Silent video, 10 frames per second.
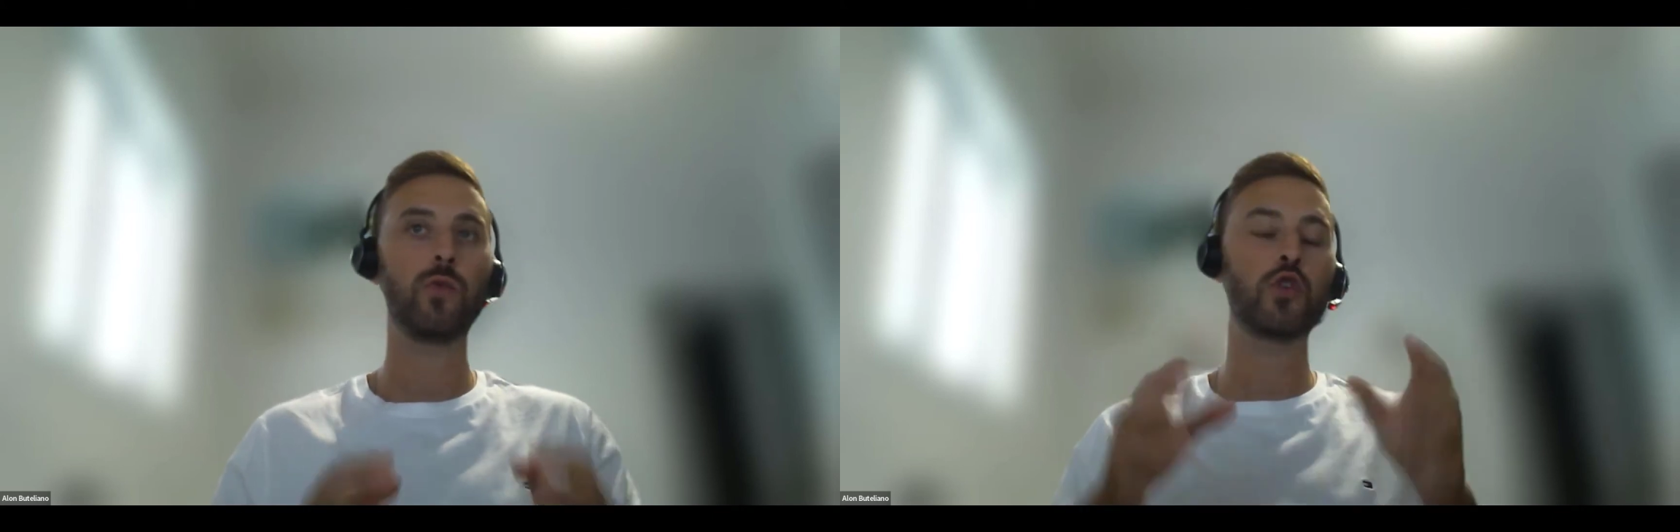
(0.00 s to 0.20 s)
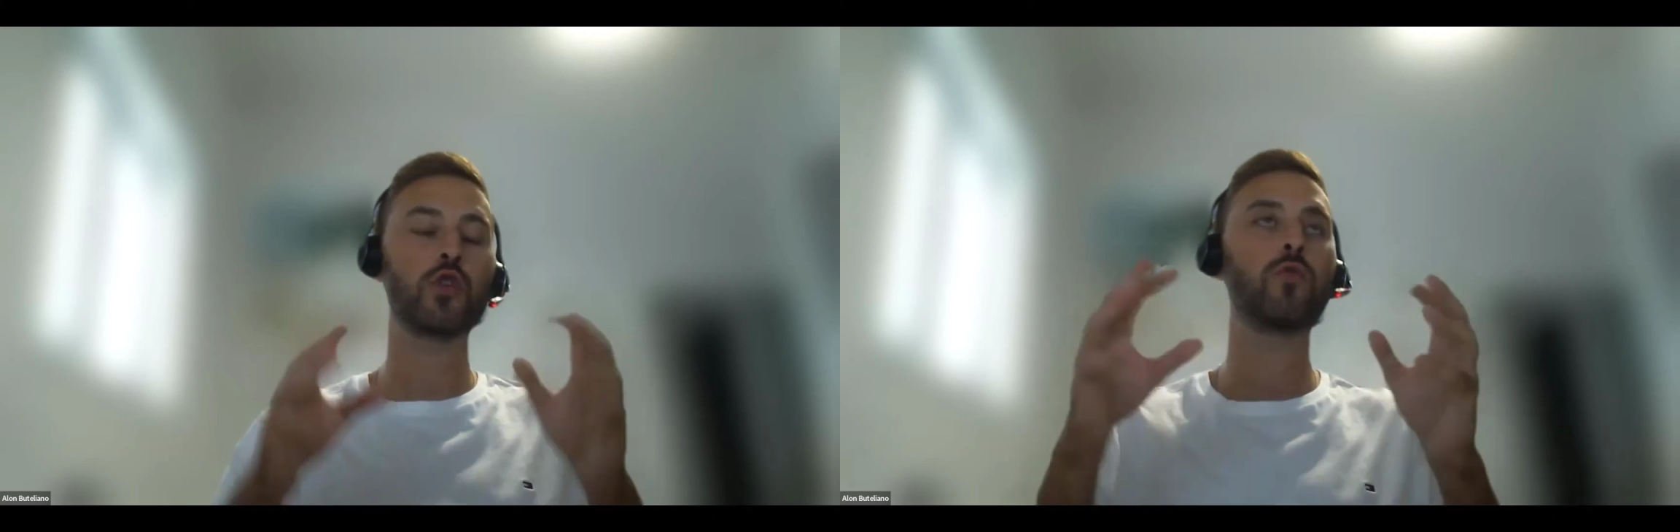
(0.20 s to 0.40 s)

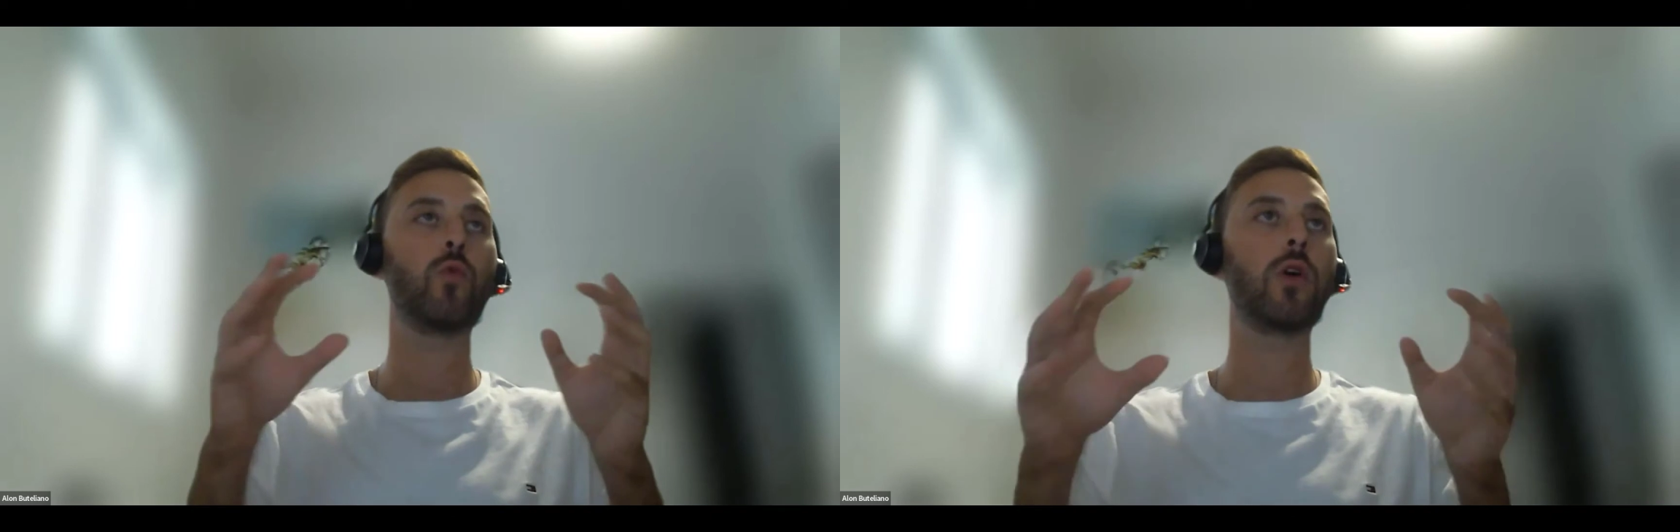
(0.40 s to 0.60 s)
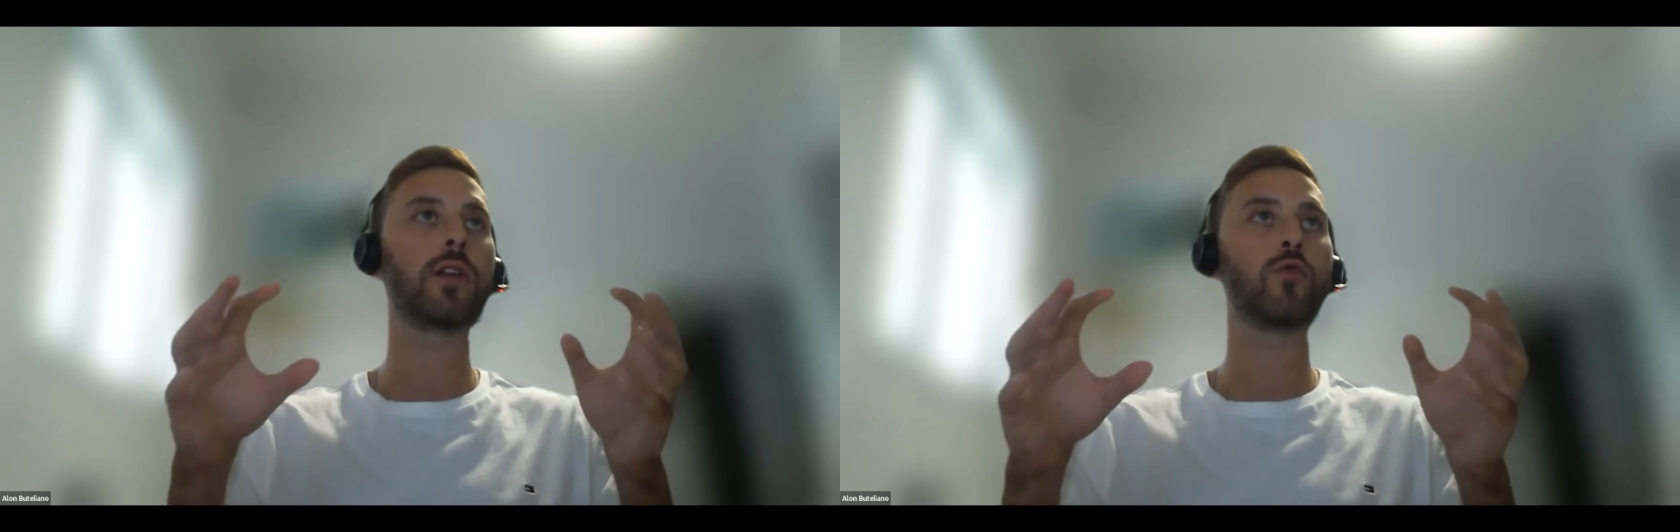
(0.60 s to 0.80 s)
should
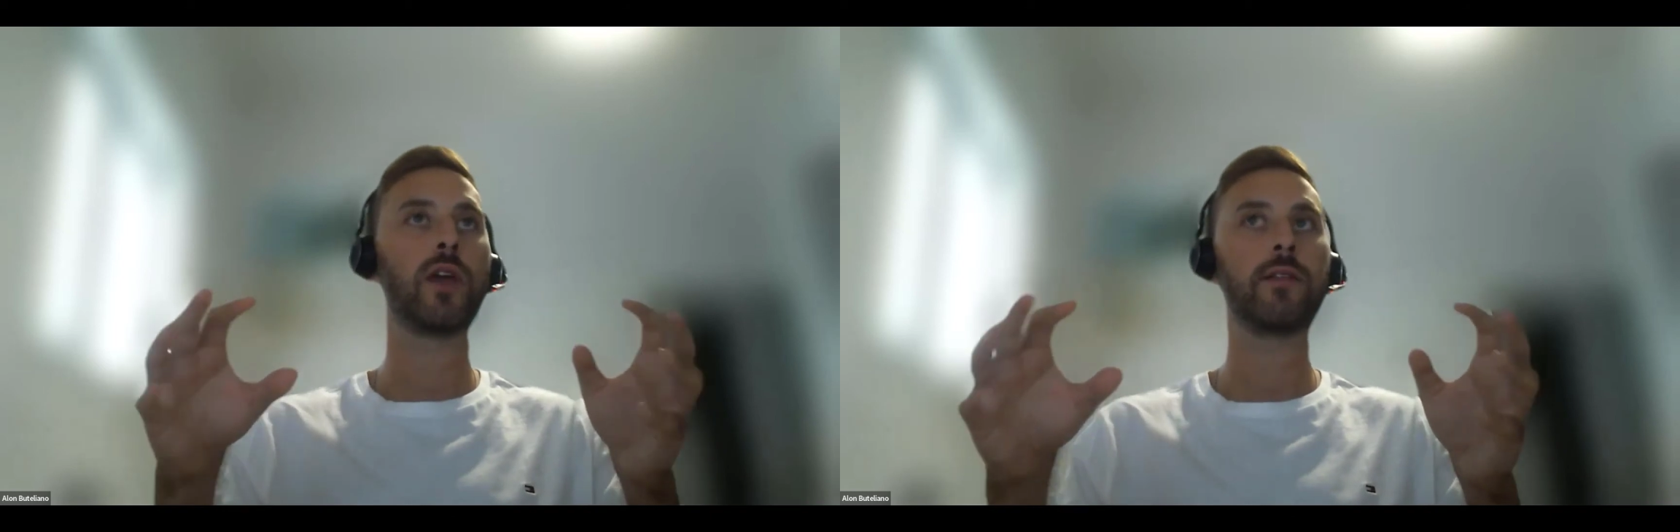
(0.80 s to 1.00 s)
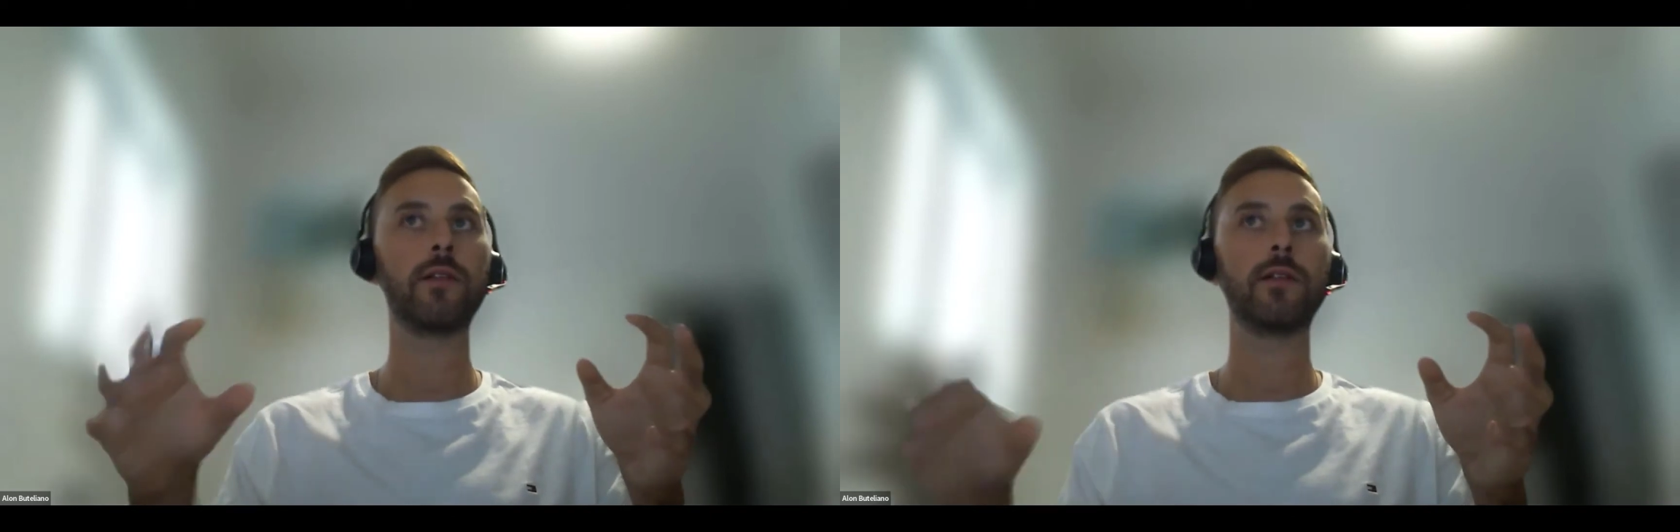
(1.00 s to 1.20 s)
work
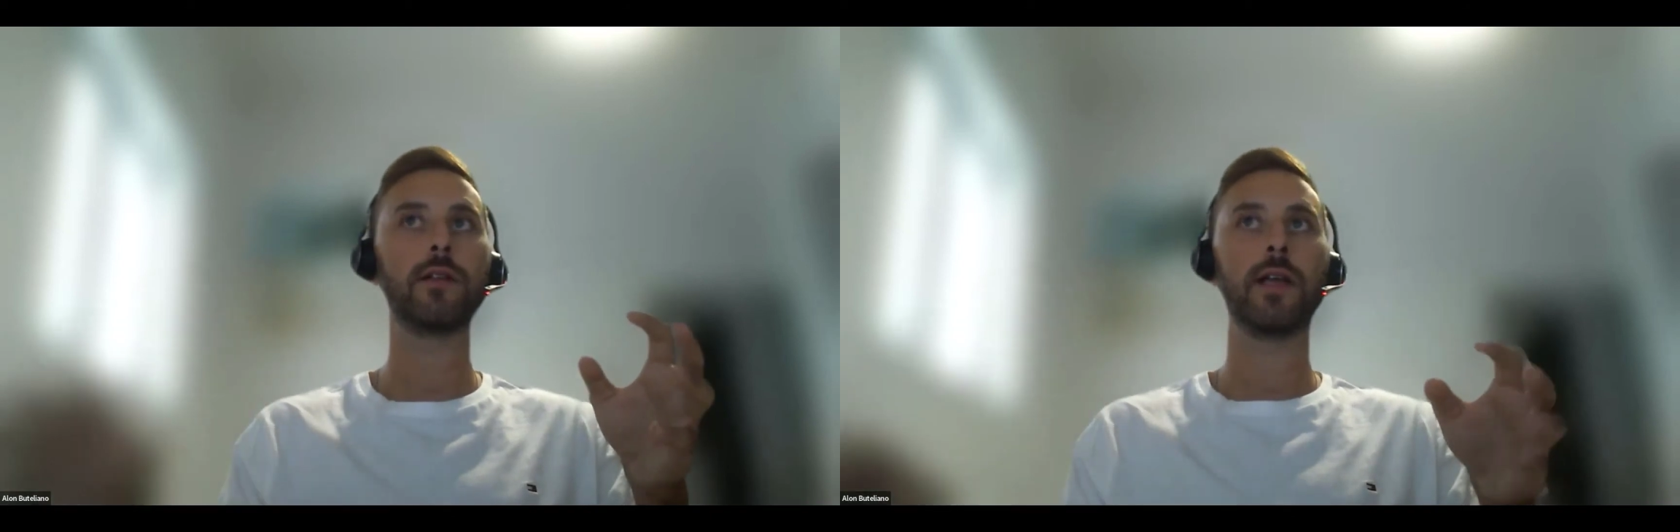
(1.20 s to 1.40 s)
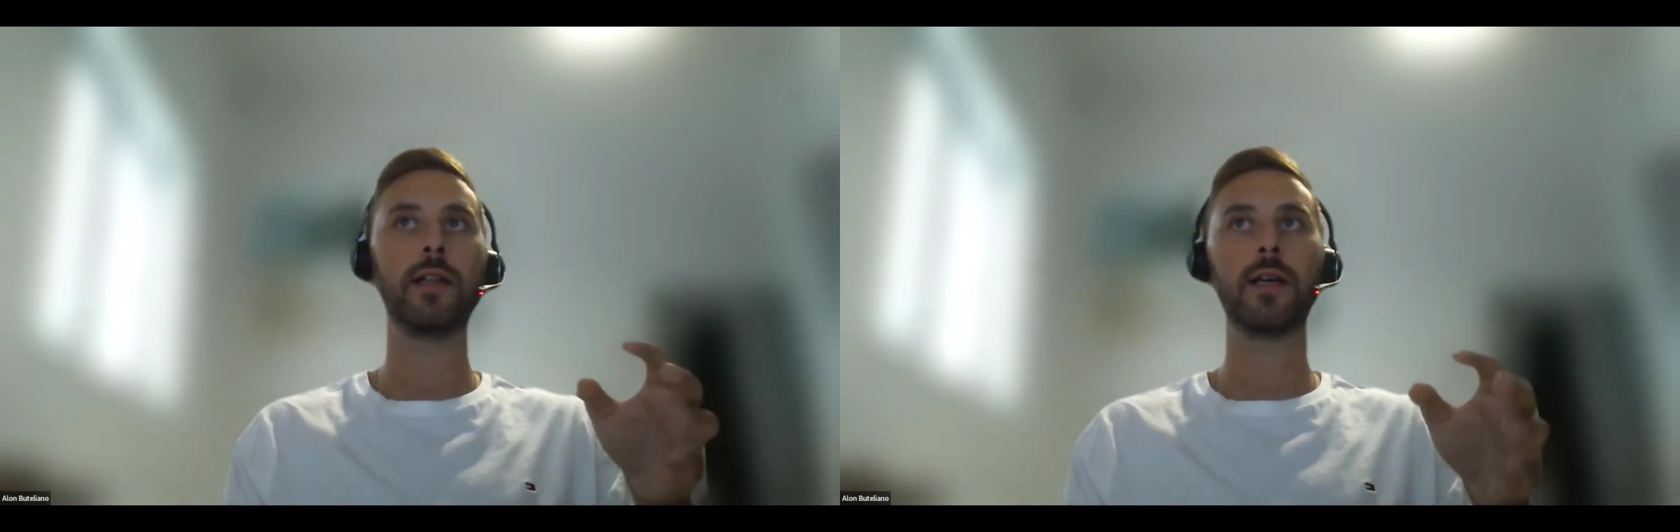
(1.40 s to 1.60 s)
together
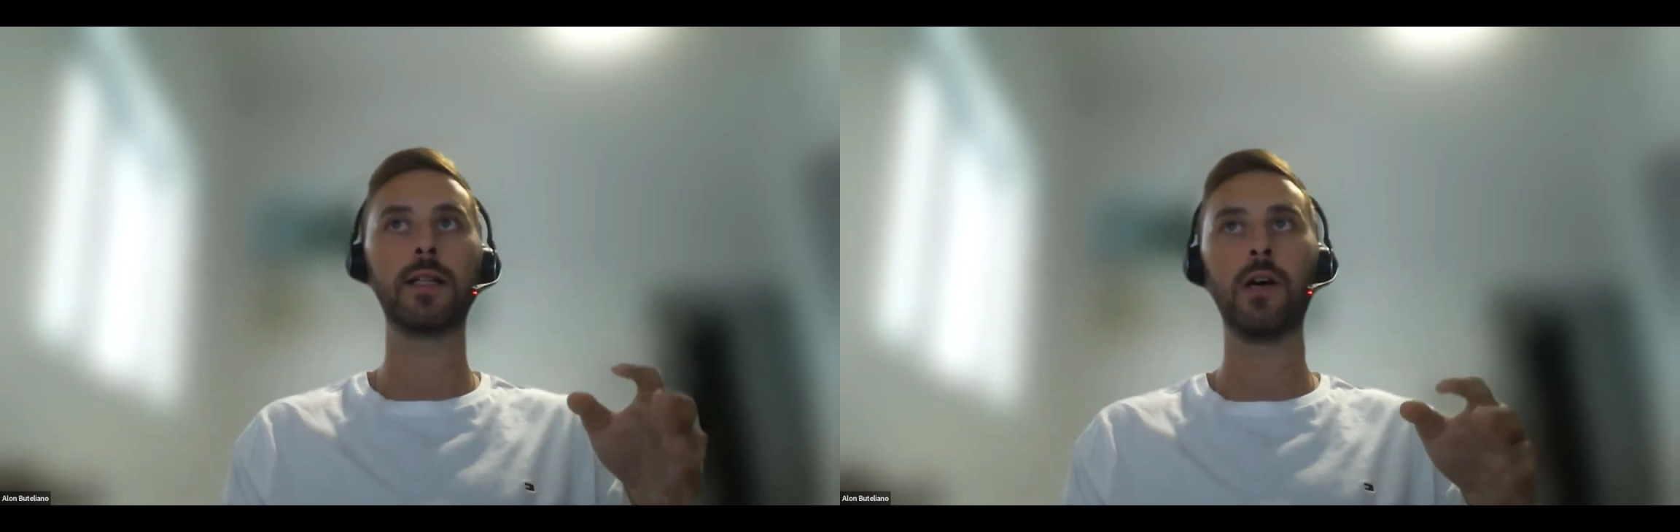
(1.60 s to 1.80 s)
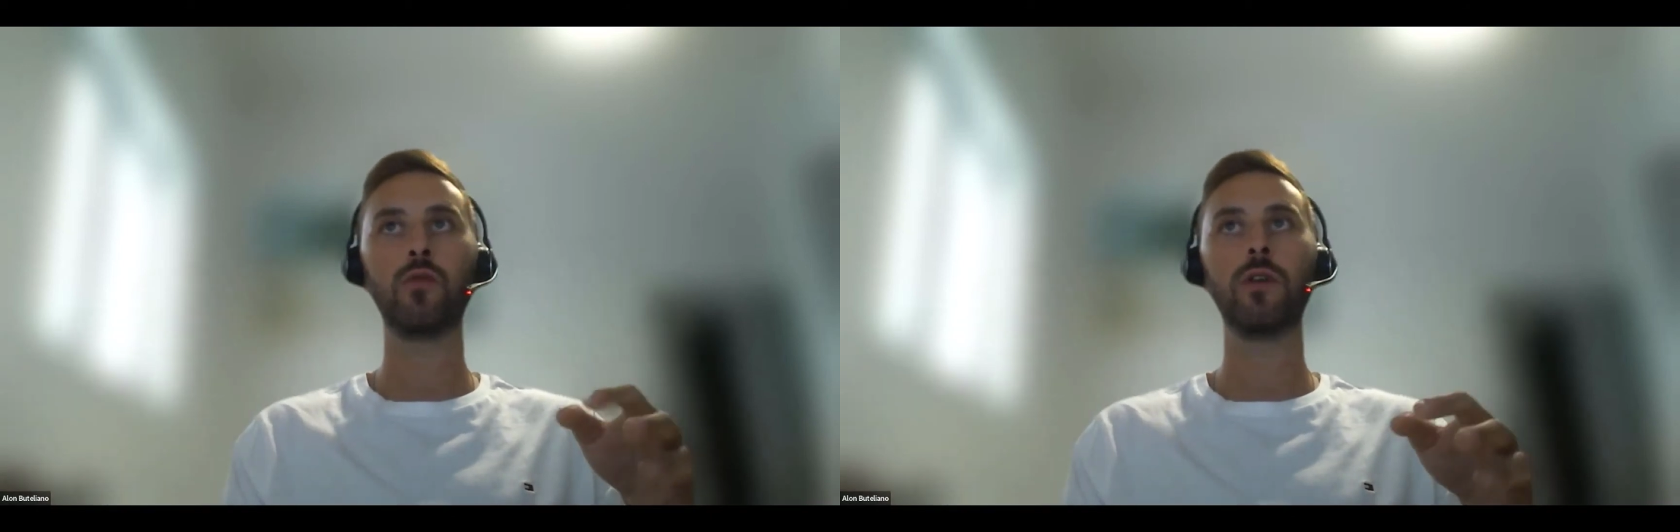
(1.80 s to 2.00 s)
in the
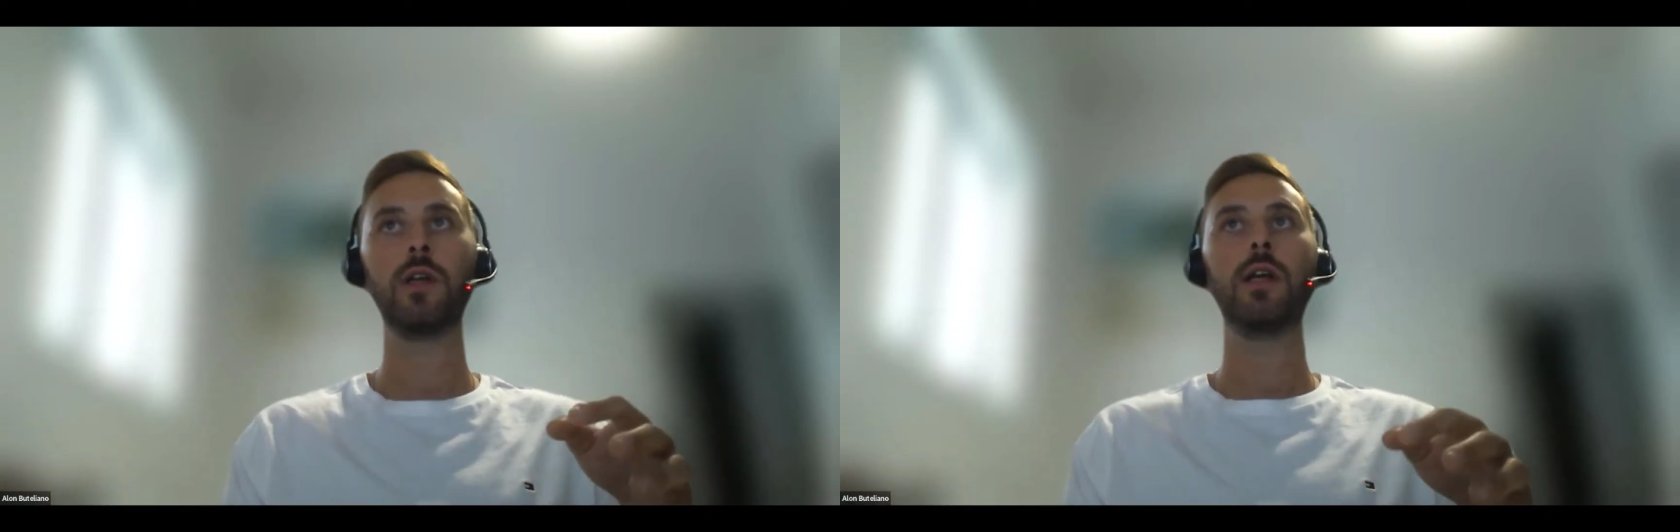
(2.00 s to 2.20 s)
cloud.